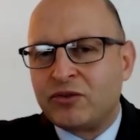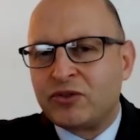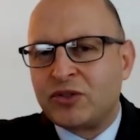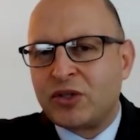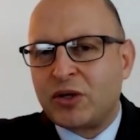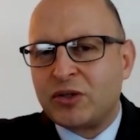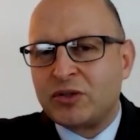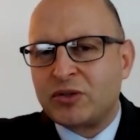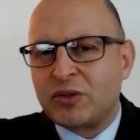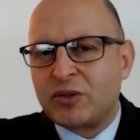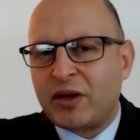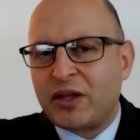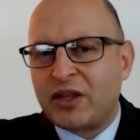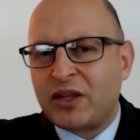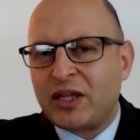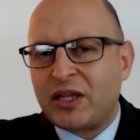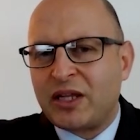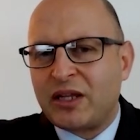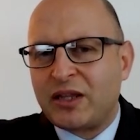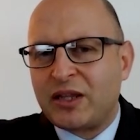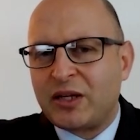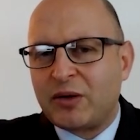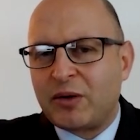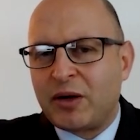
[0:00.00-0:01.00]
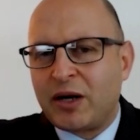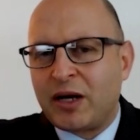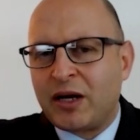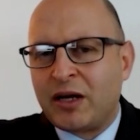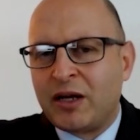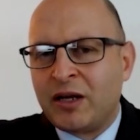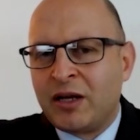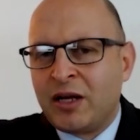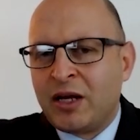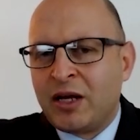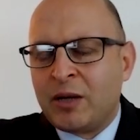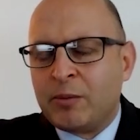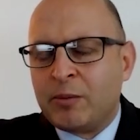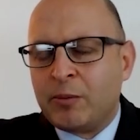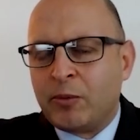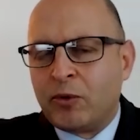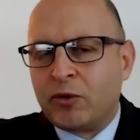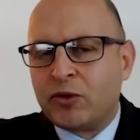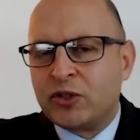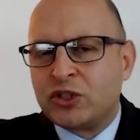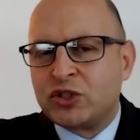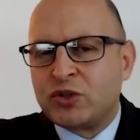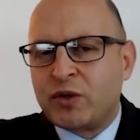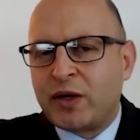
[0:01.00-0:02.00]
So I think there are
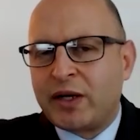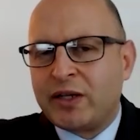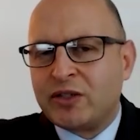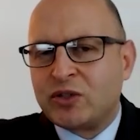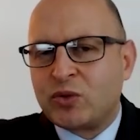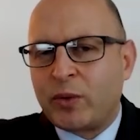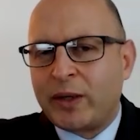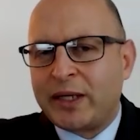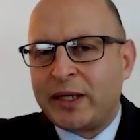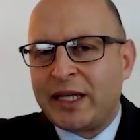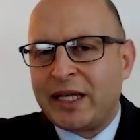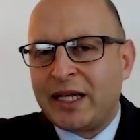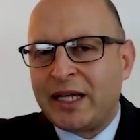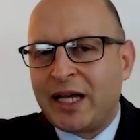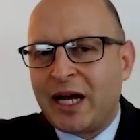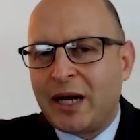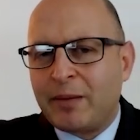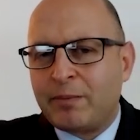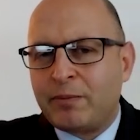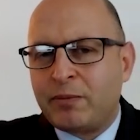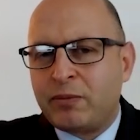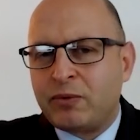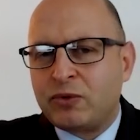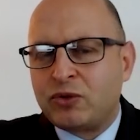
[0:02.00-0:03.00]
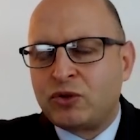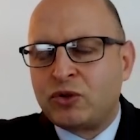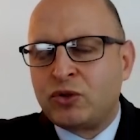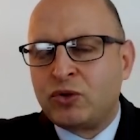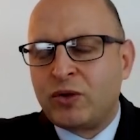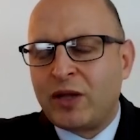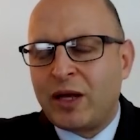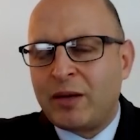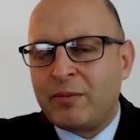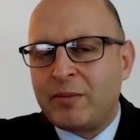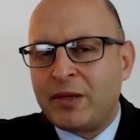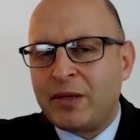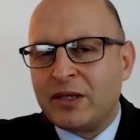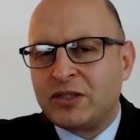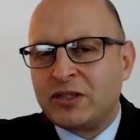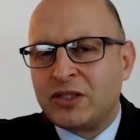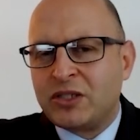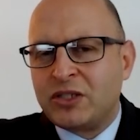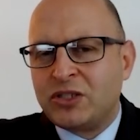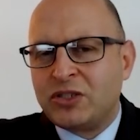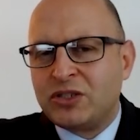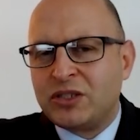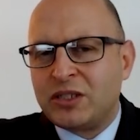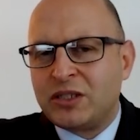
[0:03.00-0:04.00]
more Australians waking up to that
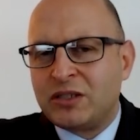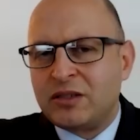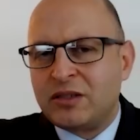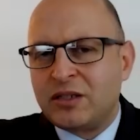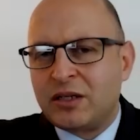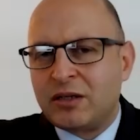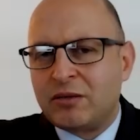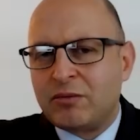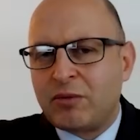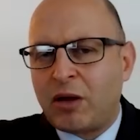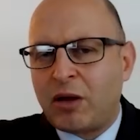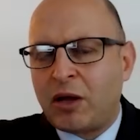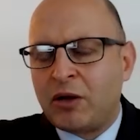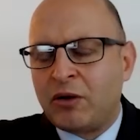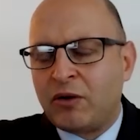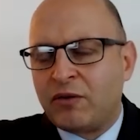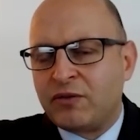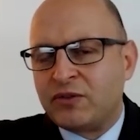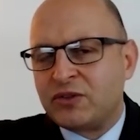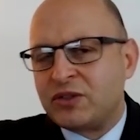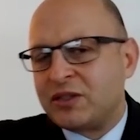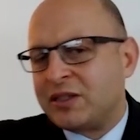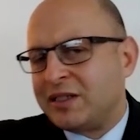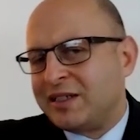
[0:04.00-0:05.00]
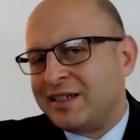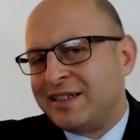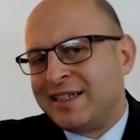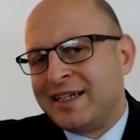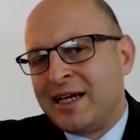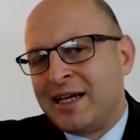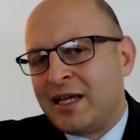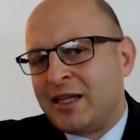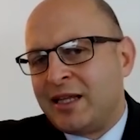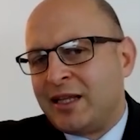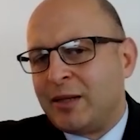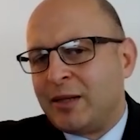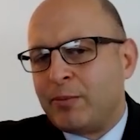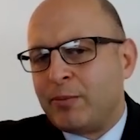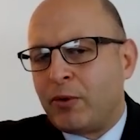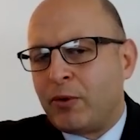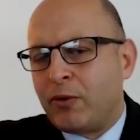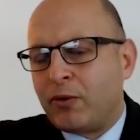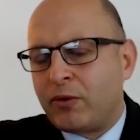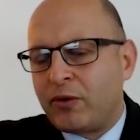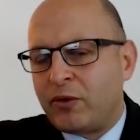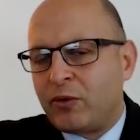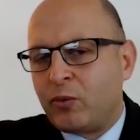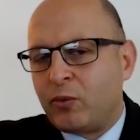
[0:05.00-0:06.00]
message, and obviously the
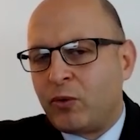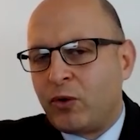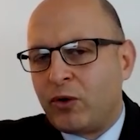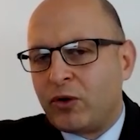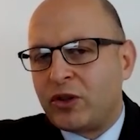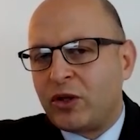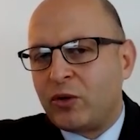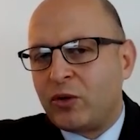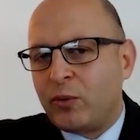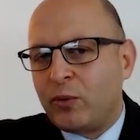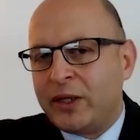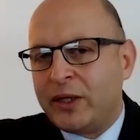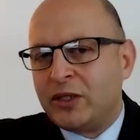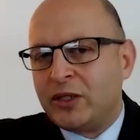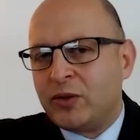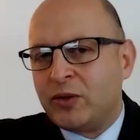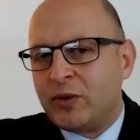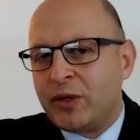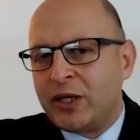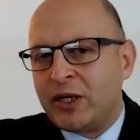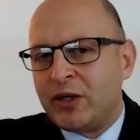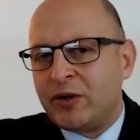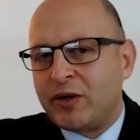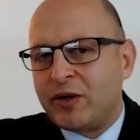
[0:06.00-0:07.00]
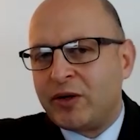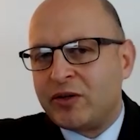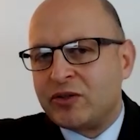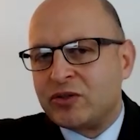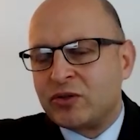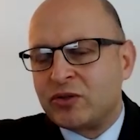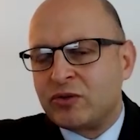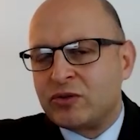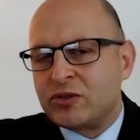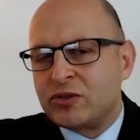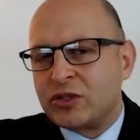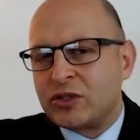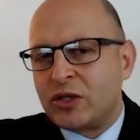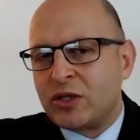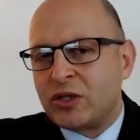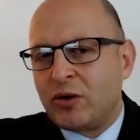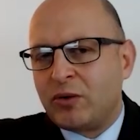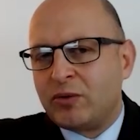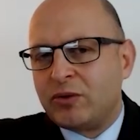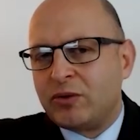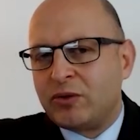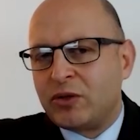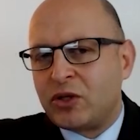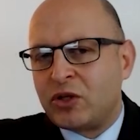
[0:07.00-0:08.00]
important work that we do here at As Good as
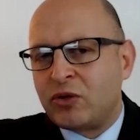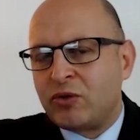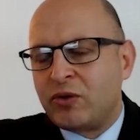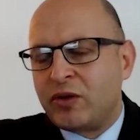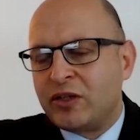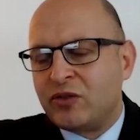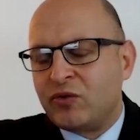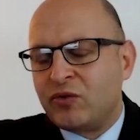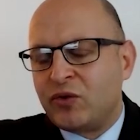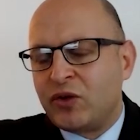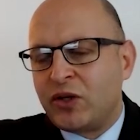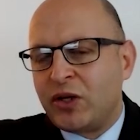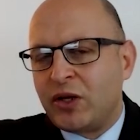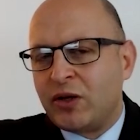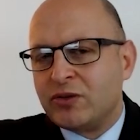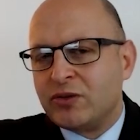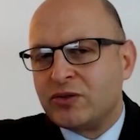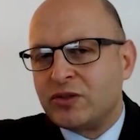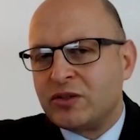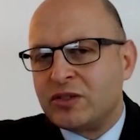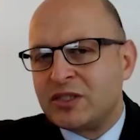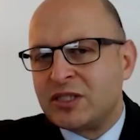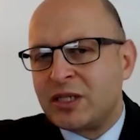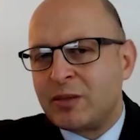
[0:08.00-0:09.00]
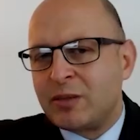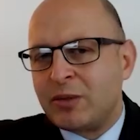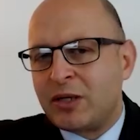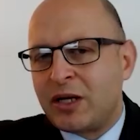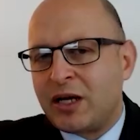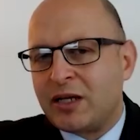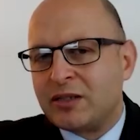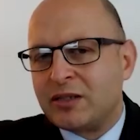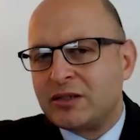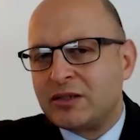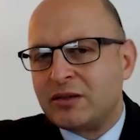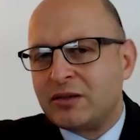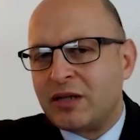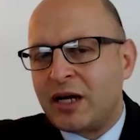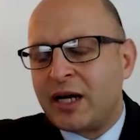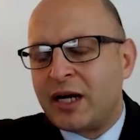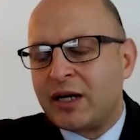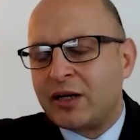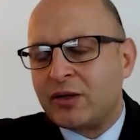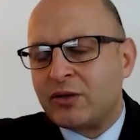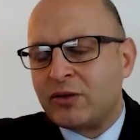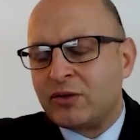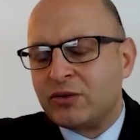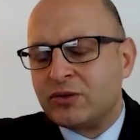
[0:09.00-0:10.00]
Gold through these videos and seminars and
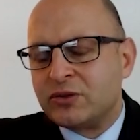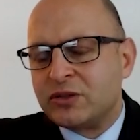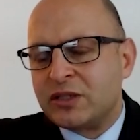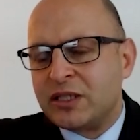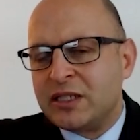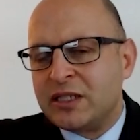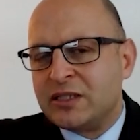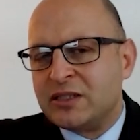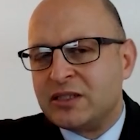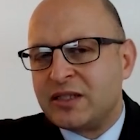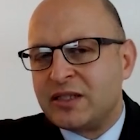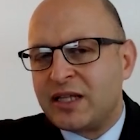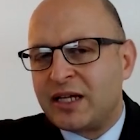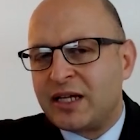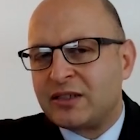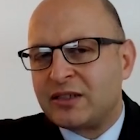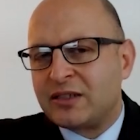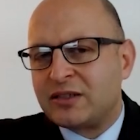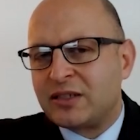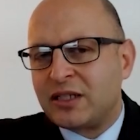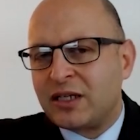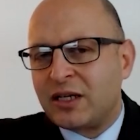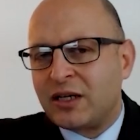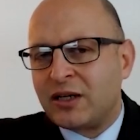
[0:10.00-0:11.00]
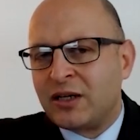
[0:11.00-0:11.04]
articles is that